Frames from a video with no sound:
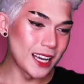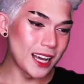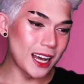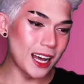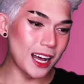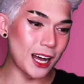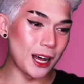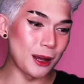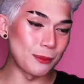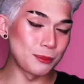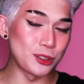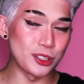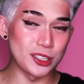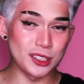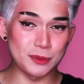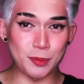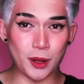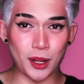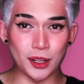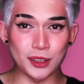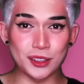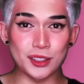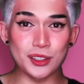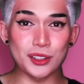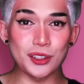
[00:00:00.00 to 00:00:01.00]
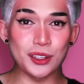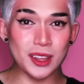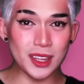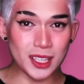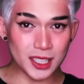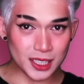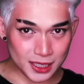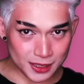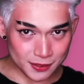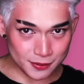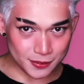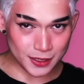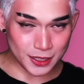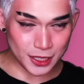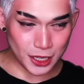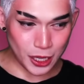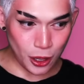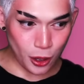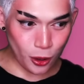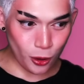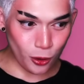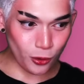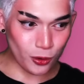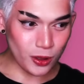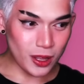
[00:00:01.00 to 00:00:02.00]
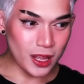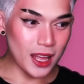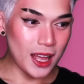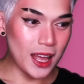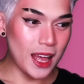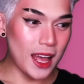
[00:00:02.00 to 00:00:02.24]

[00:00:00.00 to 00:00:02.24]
um, to sponsor this video.